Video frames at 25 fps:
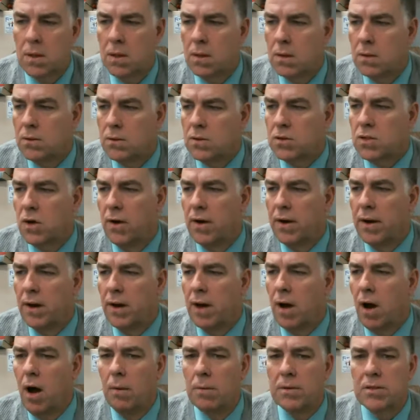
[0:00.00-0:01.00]
So
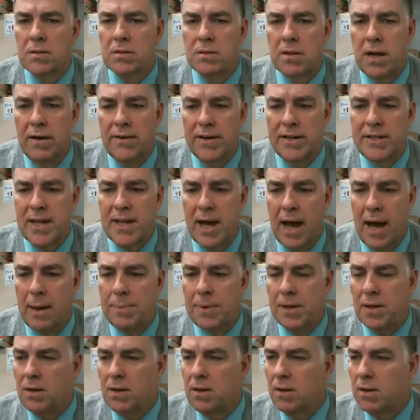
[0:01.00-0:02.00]
almost every topic you
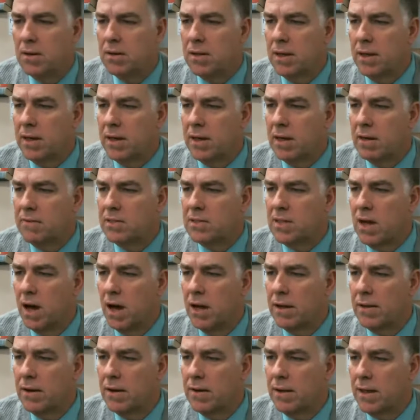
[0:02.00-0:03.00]
can think of is on there
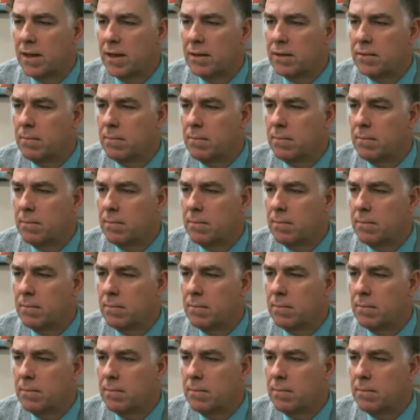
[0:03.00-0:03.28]
then,